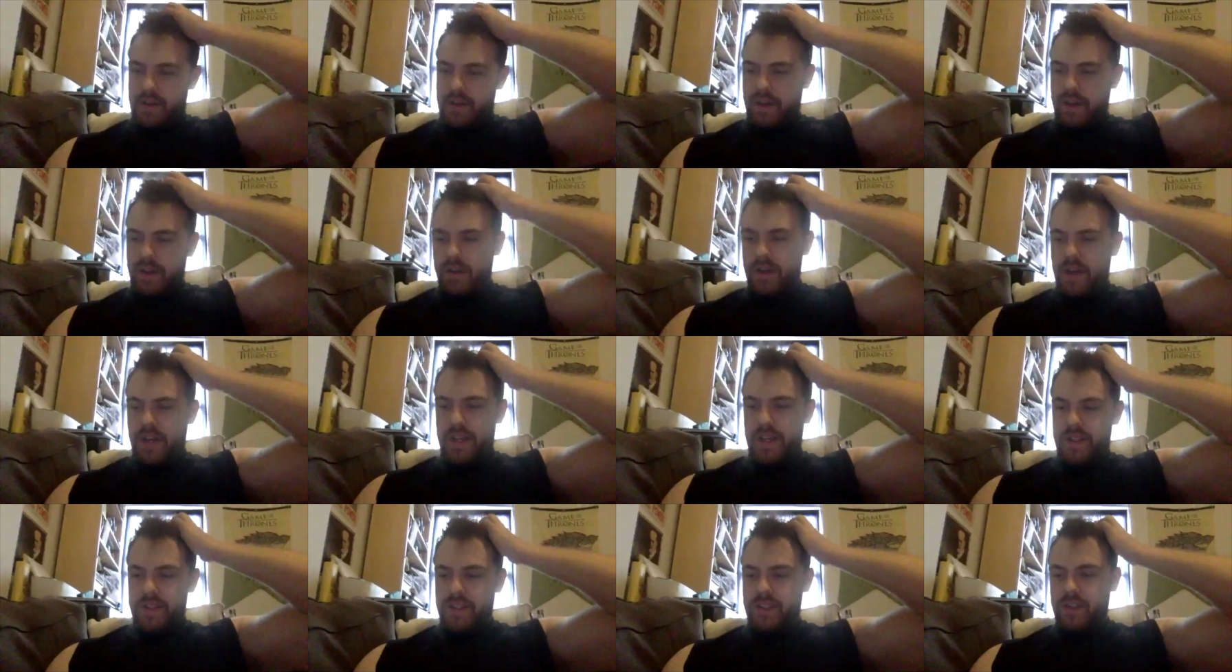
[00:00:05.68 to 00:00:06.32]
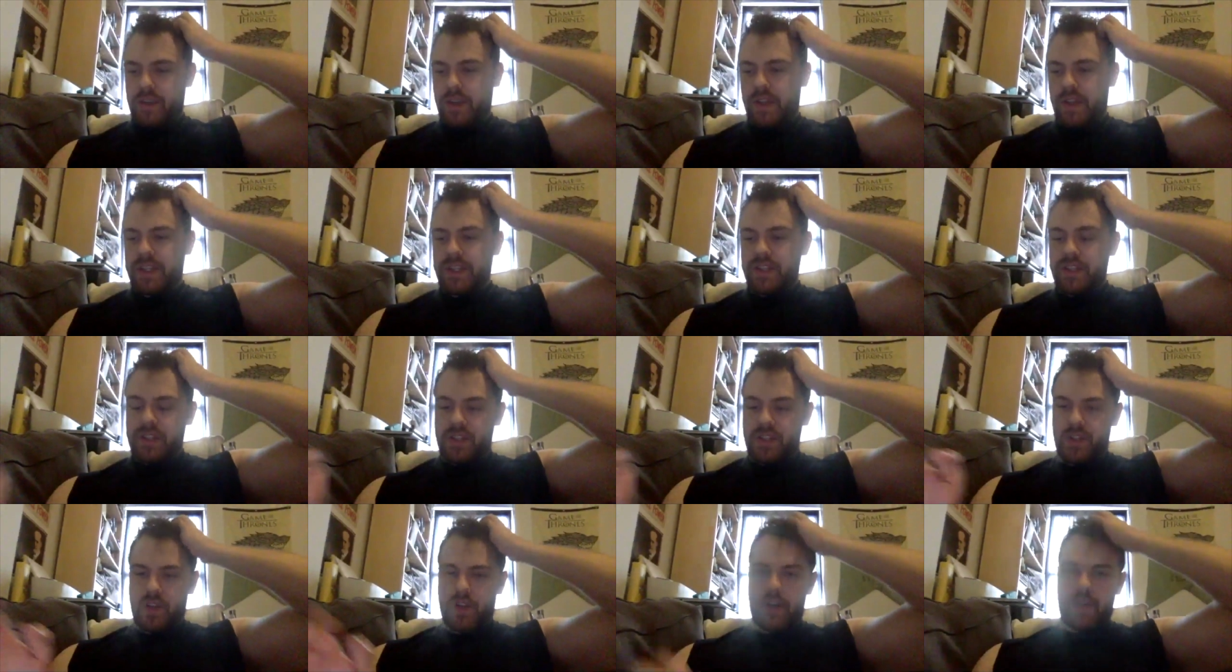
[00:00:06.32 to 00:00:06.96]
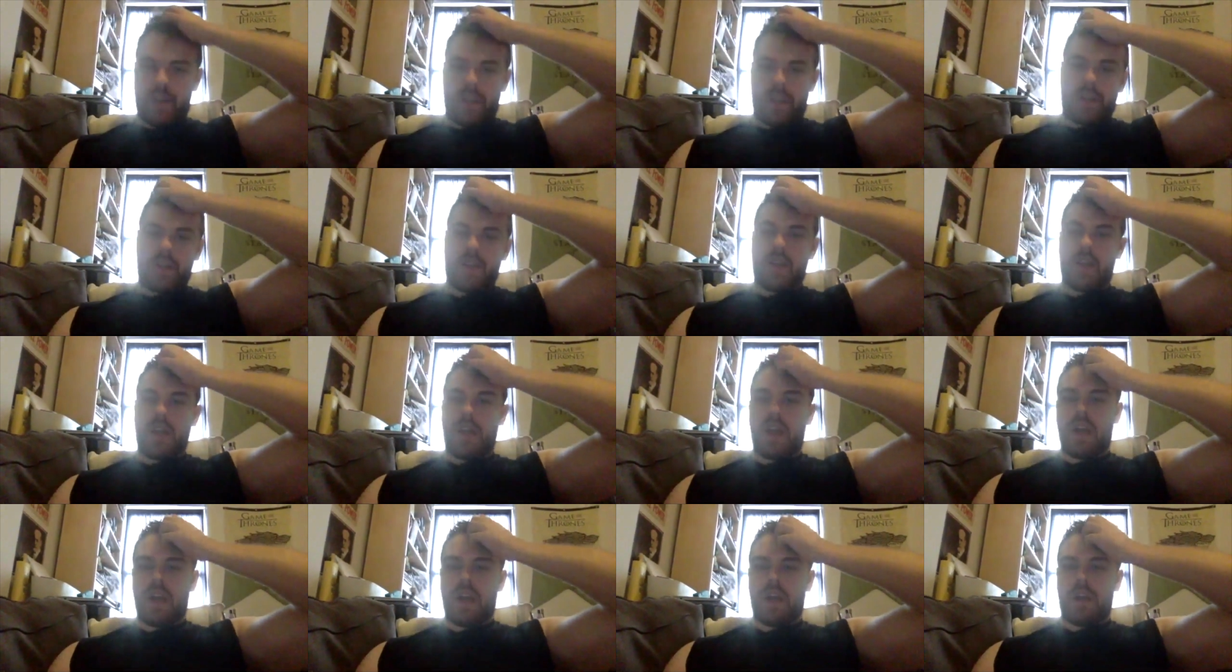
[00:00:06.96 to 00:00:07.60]
All right. So I just started.
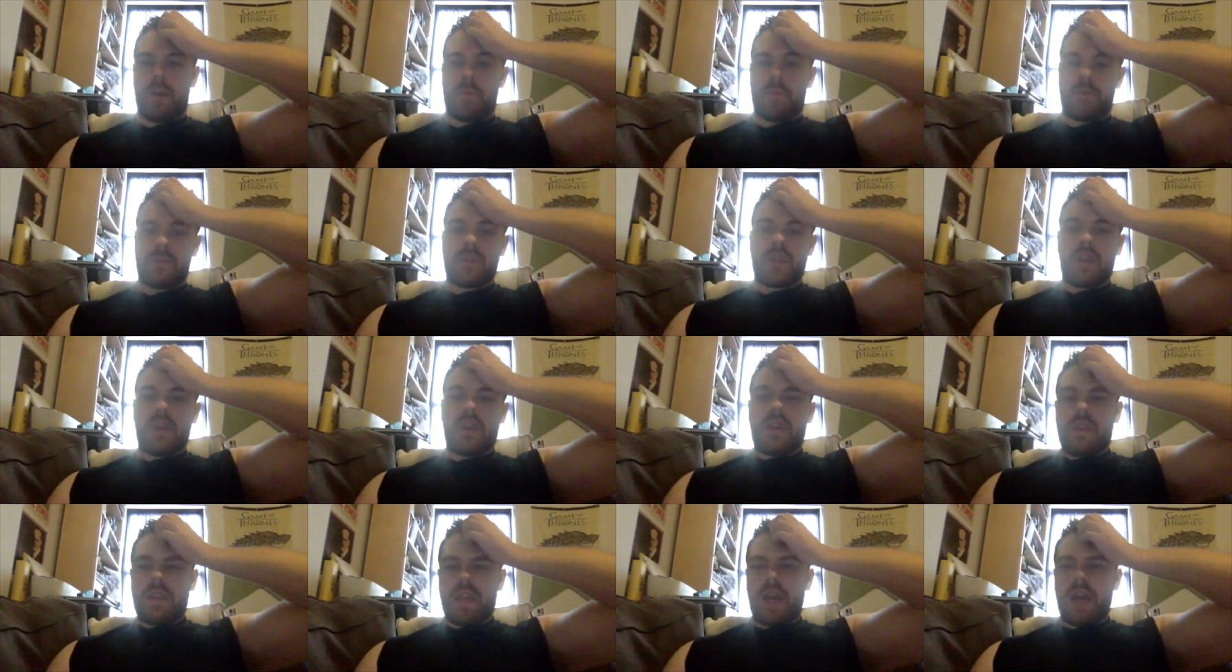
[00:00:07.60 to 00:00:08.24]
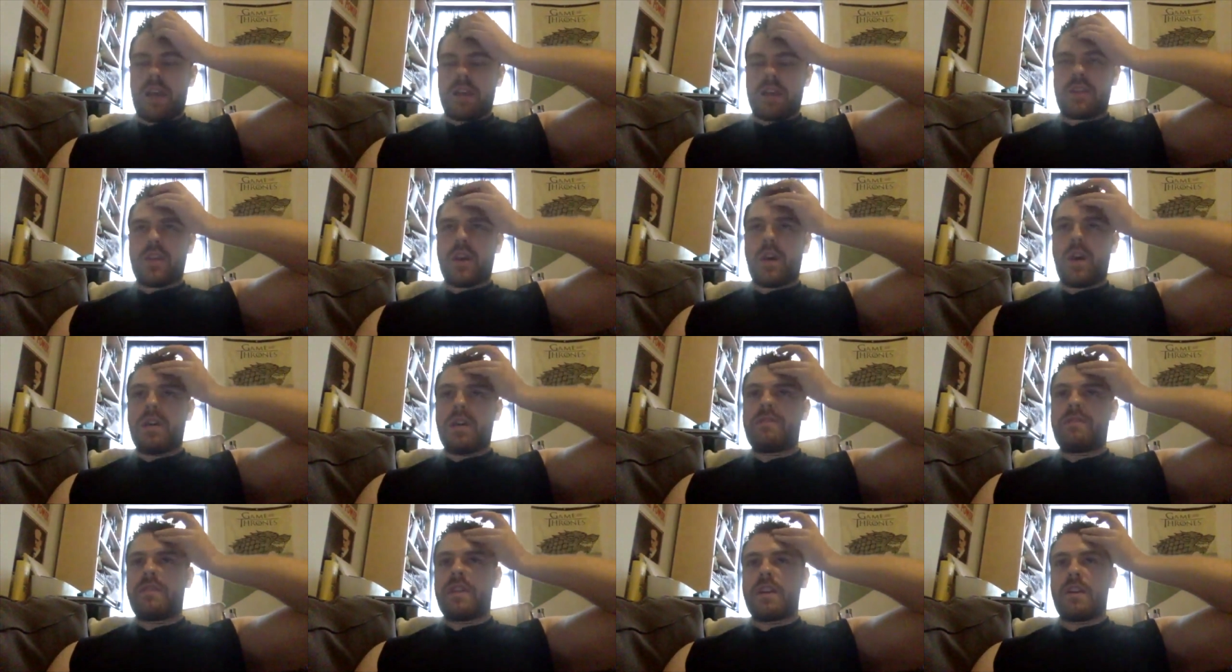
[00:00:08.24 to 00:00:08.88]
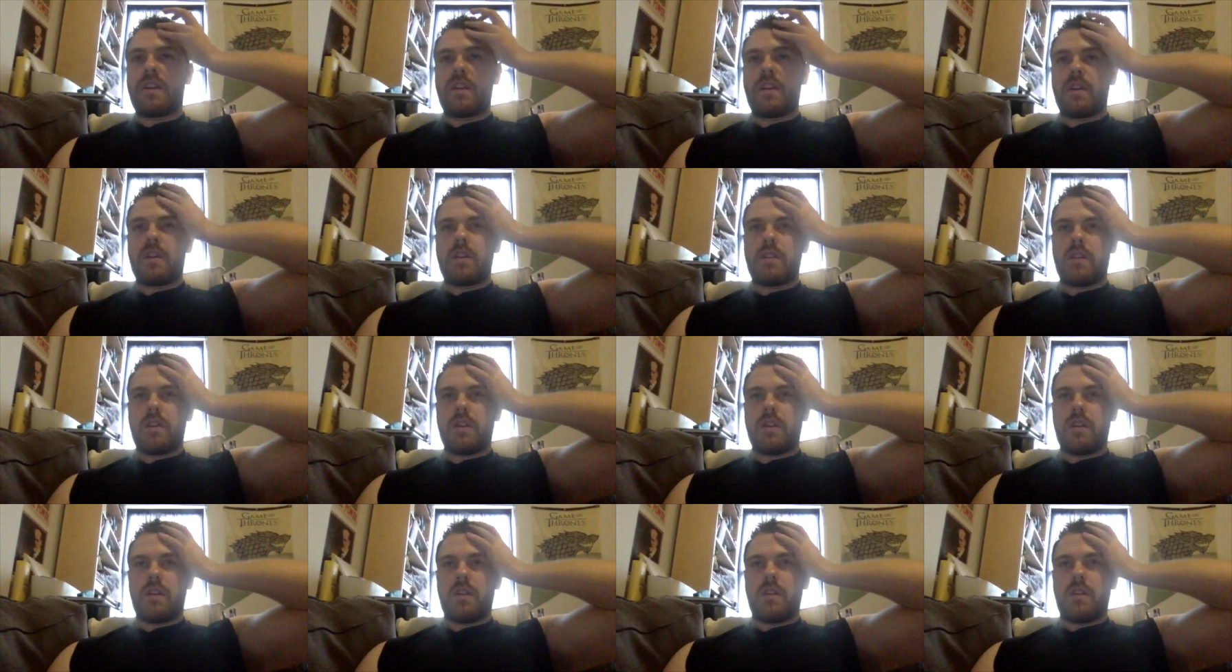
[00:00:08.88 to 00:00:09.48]
Yeah, so I figured,